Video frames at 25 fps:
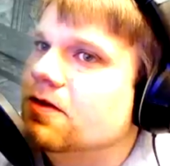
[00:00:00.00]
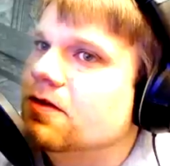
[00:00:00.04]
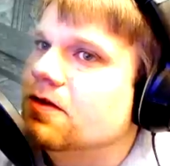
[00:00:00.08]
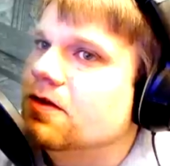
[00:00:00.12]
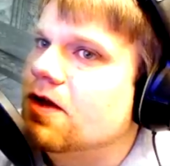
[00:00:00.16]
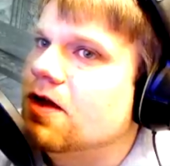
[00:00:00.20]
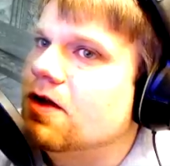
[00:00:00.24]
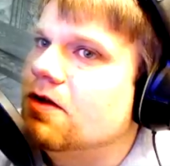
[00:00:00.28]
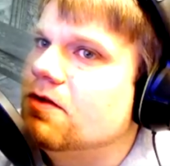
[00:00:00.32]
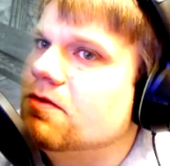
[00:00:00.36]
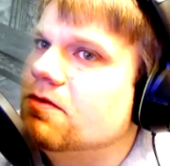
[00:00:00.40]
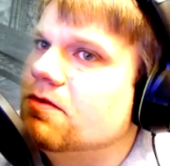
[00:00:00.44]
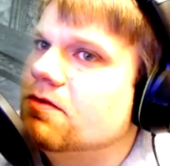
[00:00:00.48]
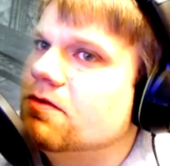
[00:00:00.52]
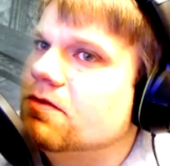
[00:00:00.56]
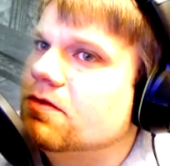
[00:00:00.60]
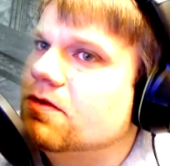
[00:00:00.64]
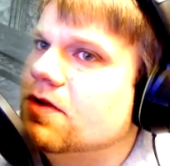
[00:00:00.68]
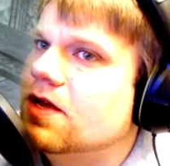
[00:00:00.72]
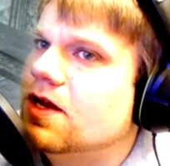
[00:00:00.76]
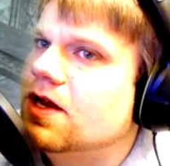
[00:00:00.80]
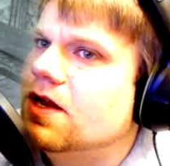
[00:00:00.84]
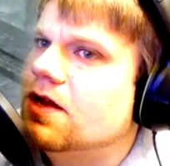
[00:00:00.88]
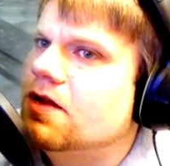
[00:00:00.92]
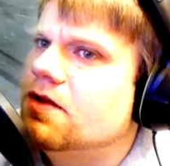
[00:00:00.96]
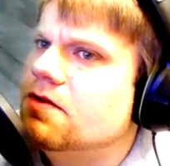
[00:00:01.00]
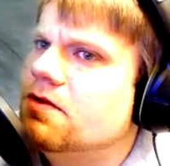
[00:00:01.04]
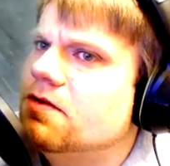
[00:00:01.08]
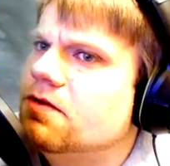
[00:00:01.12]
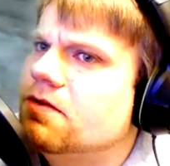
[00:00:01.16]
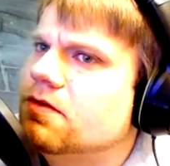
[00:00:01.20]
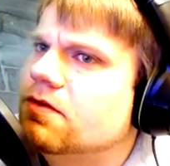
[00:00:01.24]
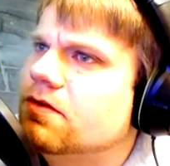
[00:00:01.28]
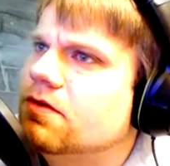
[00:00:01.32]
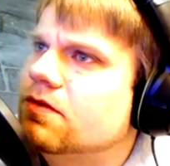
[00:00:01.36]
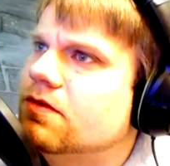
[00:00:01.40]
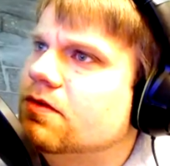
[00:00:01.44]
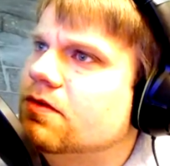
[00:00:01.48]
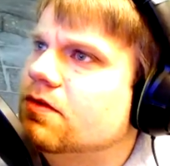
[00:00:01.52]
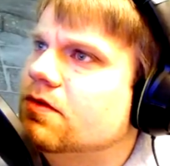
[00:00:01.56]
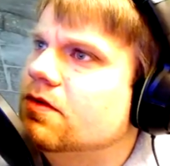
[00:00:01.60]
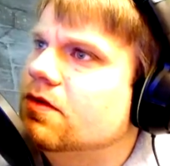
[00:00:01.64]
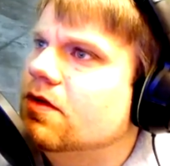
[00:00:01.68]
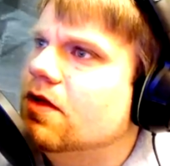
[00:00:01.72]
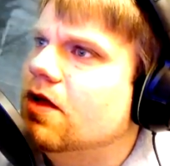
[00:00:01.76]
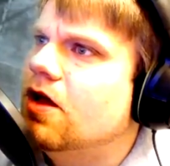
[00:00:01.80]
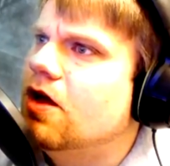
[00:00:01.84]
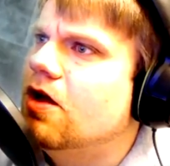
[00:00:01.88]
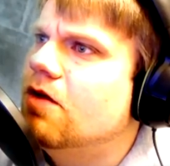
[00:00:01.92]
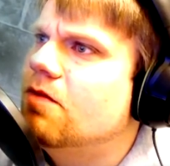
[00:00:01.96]
Oh, hello.
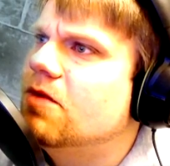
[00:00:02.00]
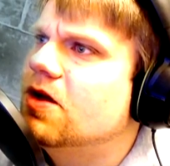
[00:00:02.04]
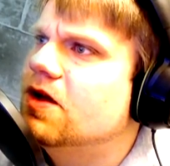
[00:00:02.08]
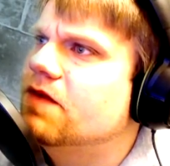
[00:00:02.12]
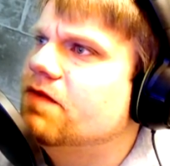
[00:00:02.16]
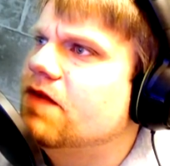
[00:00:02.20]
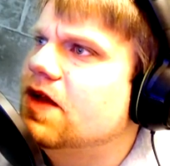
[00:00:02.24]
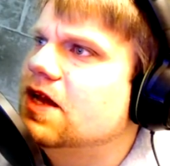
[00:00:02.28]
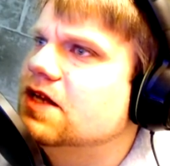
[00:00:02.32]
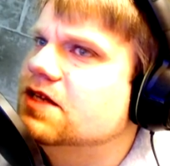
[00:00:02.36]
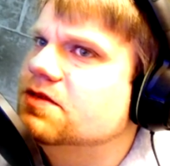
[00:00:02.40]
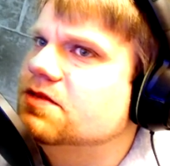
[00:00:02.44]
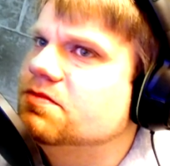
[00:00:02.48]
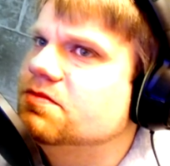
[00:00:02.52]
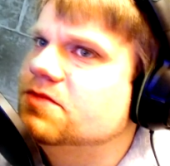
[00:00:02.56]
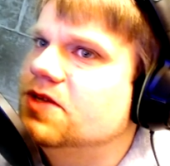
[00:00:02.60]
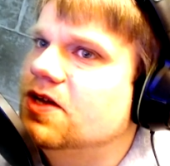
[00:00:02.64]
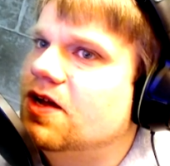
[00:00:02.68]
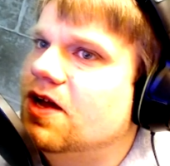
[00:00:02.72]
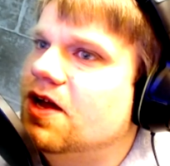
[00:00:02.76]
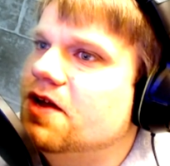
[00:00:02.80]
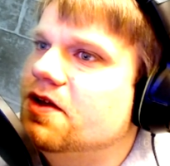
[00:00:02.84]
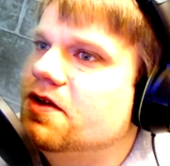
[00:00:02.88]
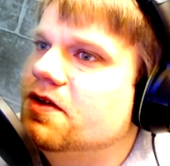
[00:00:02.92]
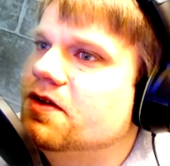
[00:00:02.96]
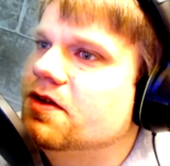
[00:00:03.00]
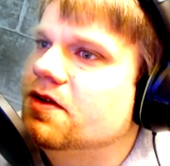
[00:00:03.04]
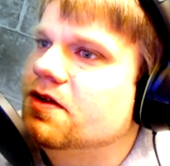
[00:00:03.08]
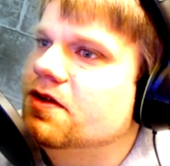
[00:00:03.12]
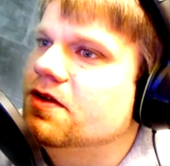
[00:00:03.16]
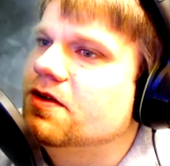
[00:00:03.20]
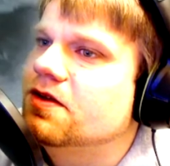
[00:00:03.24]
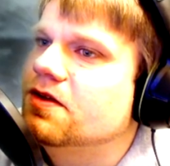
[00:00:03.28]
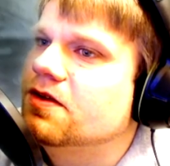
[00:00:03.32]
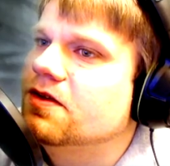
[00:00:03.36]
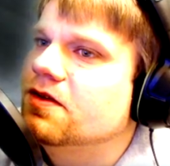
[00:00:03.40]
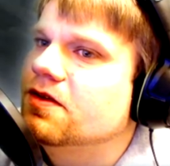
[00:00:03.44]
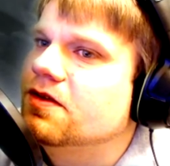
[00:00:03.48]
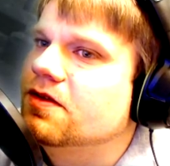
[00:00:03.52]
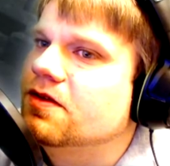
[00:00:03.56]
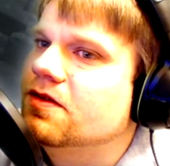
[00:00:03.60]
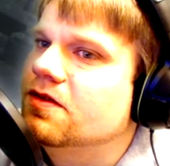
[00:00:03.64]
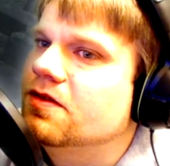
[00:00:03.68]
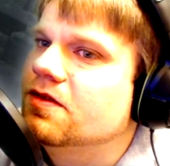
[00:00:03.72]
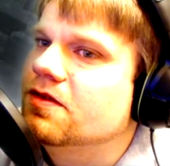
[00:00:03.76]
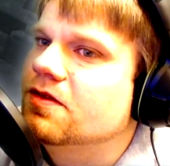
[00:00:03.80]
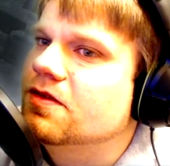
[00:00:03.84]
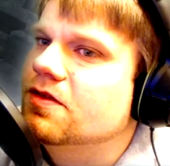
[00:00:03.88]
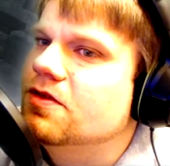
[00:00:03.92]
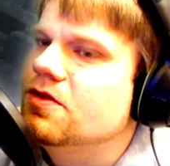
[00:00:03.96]
Oh, my phantom died. Oh my god, he just jumped
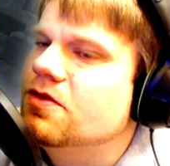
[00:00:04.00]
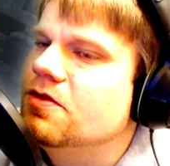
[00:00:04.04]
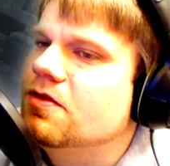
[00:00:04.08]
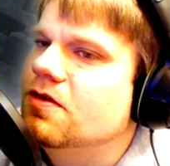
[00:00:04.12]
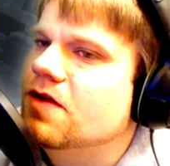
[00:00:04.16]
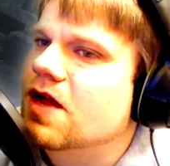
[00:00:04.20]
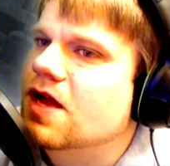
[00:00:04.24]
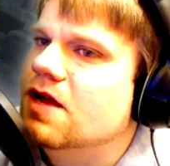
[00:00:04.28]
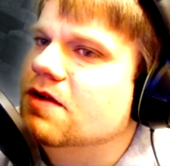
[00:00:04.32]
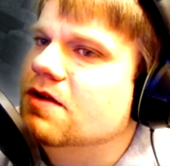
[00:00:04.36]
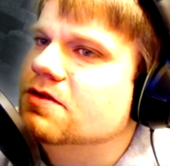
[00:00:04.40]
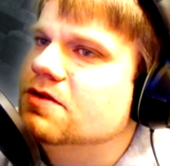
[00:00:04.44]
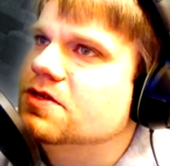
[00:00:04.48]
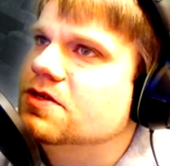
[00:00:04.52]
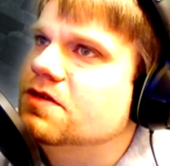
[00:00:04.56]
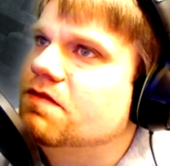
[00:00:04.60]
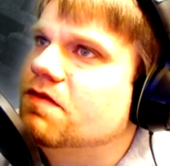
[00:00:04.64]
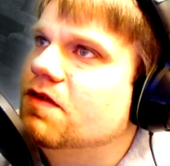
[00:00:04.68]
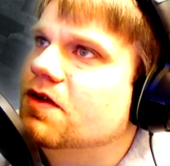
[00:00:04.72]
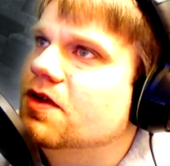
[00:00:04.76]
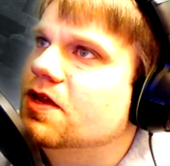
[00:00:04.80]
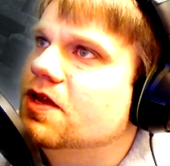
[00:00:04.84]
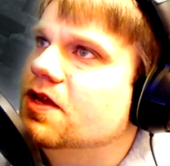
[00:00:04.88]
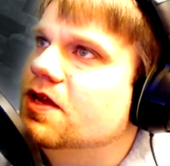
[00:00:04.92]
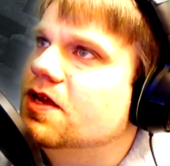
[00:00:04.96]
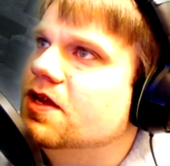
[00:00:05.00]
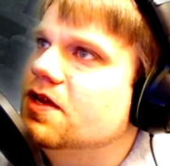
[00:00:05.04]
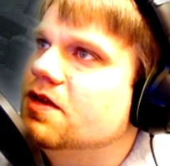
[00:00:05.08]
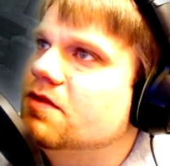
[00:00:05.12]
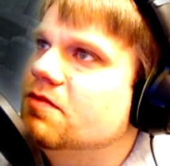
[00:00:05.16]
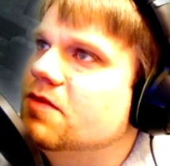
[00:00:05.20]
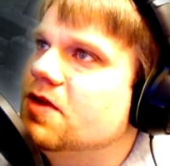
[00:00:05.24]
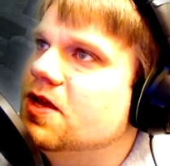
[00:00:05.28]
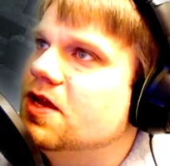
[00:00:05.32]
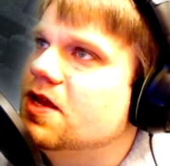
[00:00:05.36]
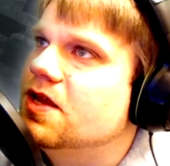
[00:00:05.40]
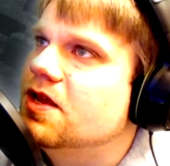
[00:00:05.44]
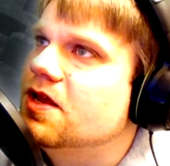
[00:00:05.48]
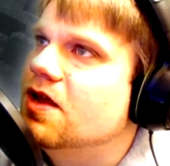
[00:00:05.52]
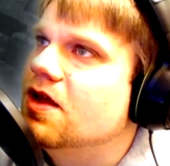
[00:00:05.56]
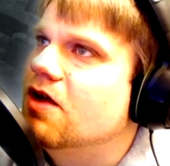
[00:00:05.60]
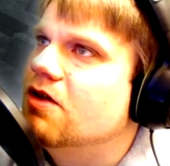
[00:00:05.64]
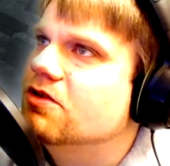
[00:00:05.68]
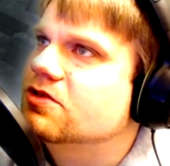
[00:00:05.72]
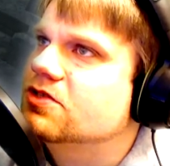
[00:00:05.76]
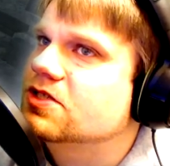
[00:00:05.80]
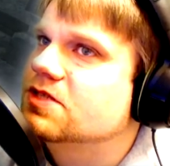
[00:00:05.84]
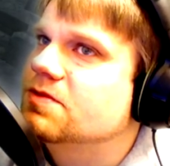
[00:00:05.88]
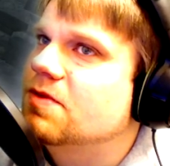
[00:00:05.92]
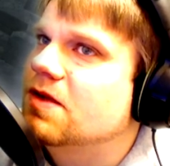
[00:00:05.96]
off. You are actually fucking kidding me. I
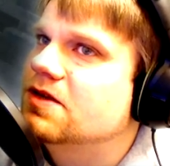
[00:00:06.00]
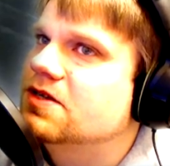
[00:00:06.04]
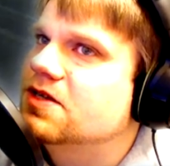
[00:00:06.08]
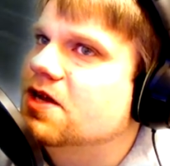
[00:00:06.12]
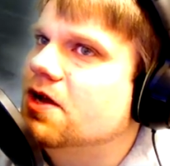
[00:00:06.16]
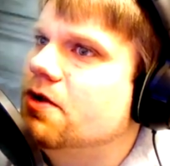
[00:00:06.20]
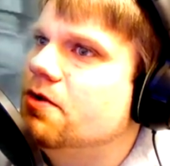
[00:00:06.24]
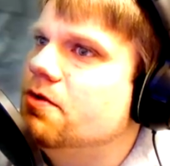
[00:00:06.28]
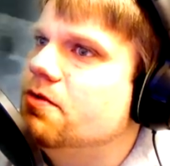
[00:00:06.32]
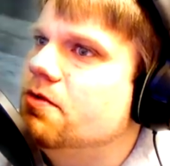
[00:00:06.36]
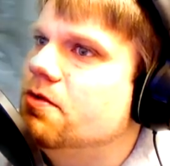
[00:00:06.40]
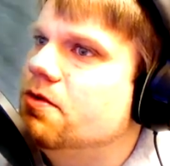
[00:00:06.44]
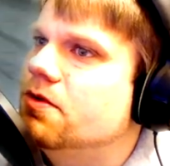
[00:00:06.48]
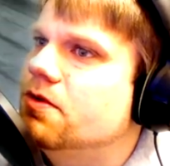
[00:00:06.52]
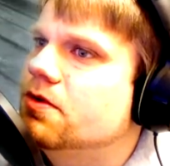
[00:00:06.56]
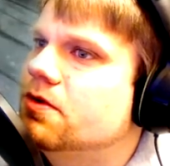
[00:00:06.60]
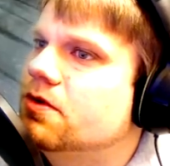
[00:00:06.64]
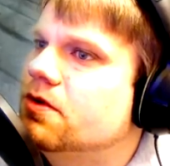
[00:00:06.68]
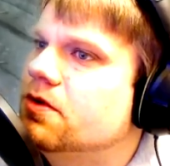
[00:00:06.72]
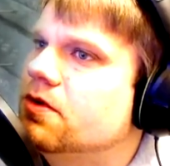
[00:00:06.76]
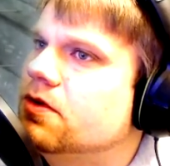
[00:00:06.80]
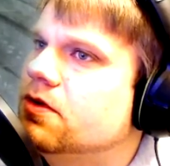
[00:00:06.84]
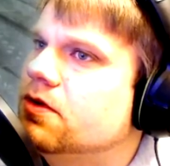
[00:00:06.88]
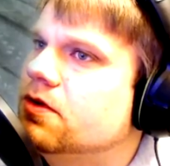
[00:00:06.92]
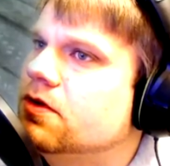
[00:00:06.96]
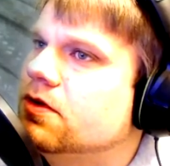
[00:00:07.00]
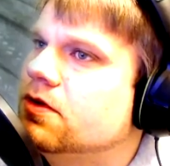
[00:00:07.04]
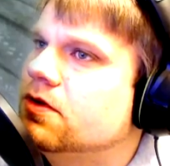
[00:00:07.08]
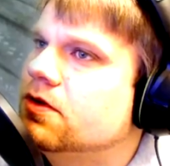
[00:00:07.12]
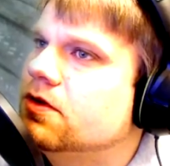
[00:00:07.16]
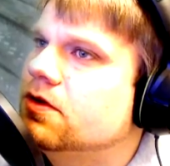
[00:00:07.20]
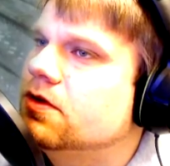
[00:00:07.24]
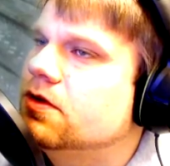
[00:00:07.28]
was just about to go. Hey!